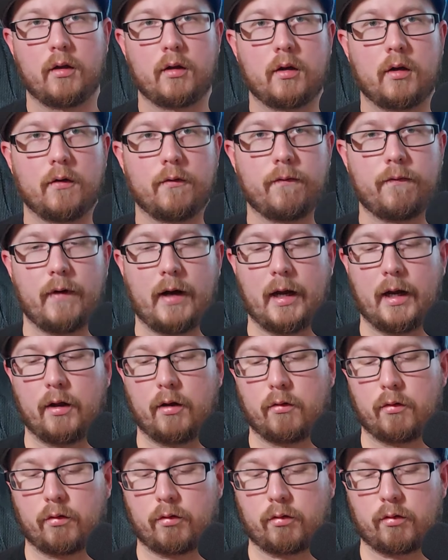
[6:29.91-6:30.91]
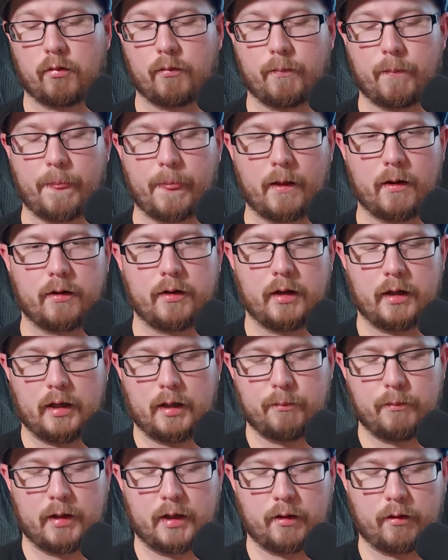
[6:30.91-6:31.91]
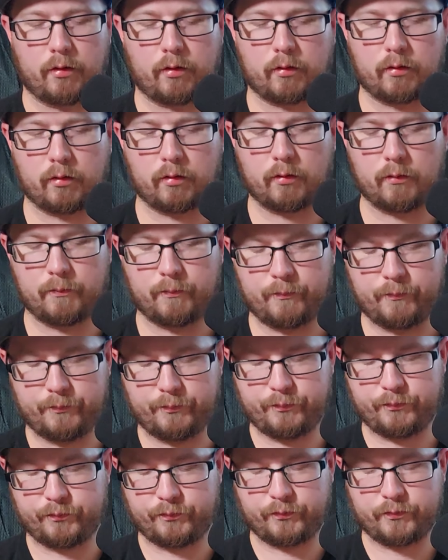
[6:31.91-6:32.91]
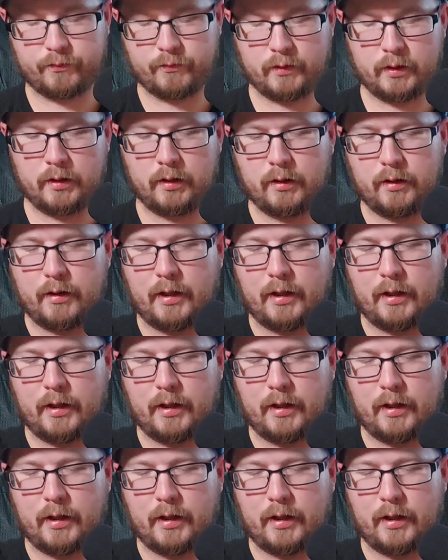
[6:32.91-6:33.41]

your files onto MDisks.